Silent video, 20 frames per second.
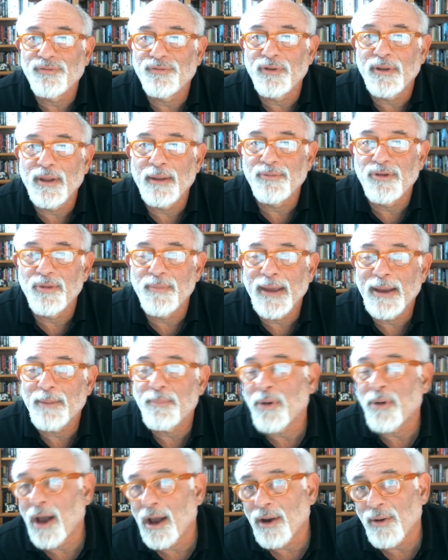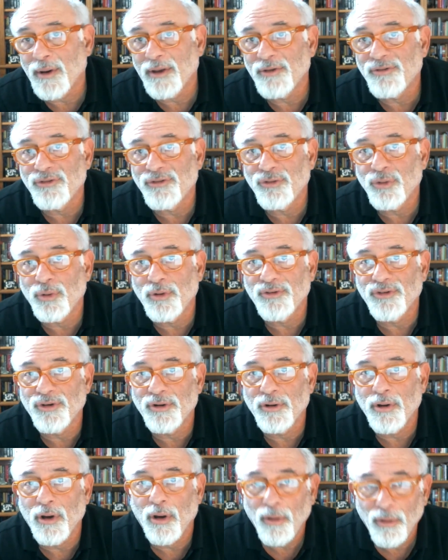for them to make progress towards
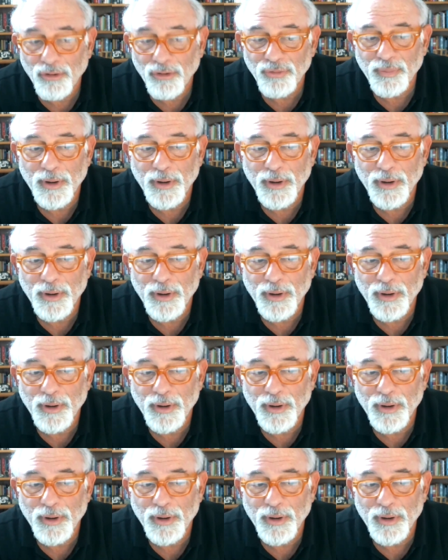their goals,